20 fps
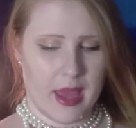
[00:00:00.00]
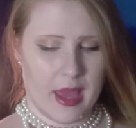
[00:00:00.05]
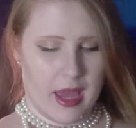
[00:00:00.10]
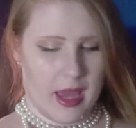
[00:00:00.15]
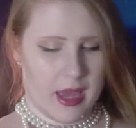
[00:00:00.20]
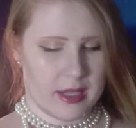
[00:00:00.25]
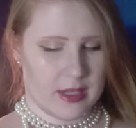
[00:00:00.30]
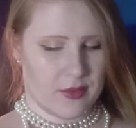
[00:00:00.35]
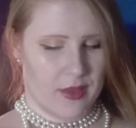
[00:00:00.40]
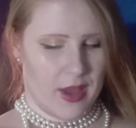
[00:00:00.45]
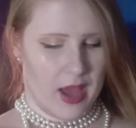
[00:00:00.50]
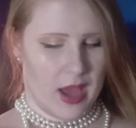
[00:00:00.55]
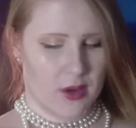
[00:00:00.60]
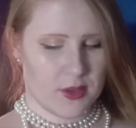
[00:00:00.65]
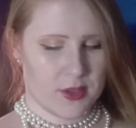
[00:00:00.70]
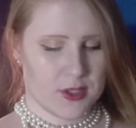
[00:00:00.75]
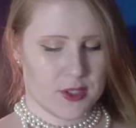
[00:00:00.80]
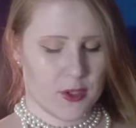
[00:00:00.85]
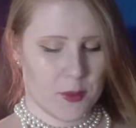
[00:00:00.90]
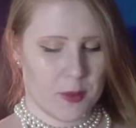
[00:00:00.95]
and of how
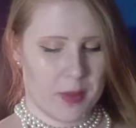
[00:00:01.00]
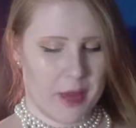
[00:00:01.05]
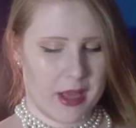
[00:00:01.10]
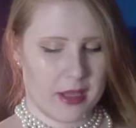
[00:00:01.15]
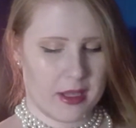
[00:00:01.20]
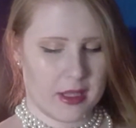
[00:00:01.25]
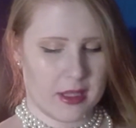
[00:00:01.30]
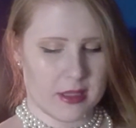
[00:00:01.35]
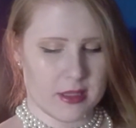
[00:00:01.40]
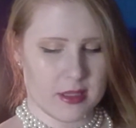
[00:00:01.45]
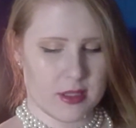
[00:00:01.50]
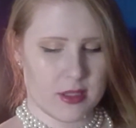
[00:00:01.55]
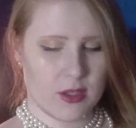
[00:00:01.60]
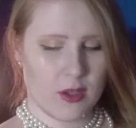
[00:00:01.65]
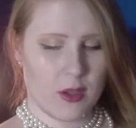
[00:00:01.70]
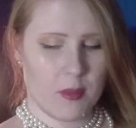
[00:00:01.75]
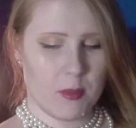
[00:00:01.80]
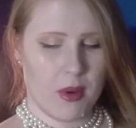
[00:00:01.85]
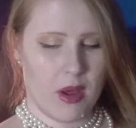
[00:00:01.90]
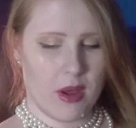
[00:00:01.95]
Sir Pellias took
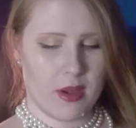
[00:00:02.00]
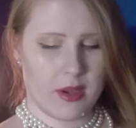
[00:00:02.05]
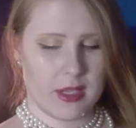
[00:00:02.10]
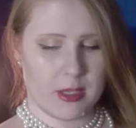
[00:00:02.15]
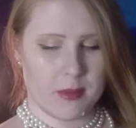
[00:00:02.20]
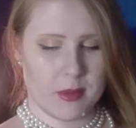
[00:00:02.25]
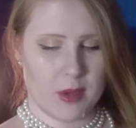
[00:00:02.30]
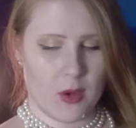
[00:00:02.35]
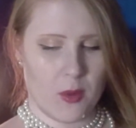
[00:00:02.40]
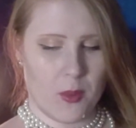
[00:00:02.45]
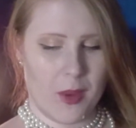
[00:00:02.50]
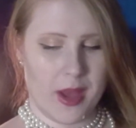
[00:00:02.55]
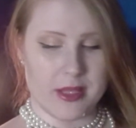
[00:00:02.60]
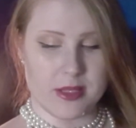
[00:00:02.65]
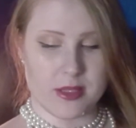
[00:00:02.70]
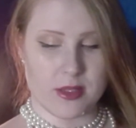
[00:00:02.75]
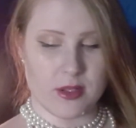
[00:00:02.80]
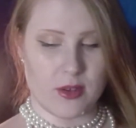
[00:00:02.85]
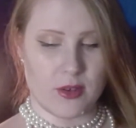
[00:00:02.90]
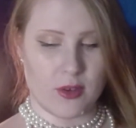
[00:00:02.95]
upon him a
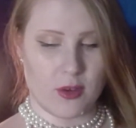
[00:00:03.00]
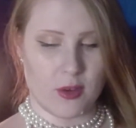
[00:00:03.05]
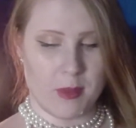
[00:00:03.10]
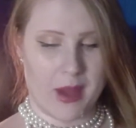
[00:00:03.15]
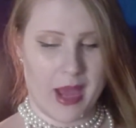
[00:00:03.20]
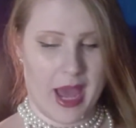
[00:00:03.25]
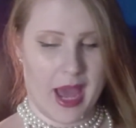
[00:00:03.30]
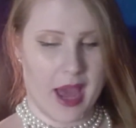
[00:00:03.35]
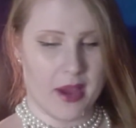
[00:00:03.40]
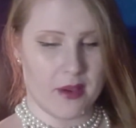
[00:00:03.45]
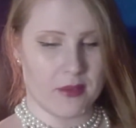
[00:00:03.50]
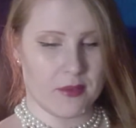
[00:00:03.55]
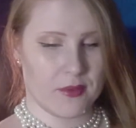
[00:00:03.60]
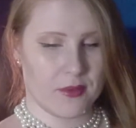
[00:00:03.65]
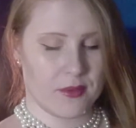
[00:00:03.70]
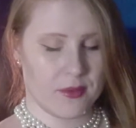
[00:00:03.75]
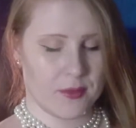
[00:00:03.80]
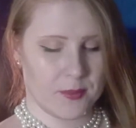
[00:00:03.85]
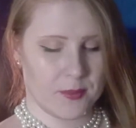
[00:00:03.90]
quest on her behalf.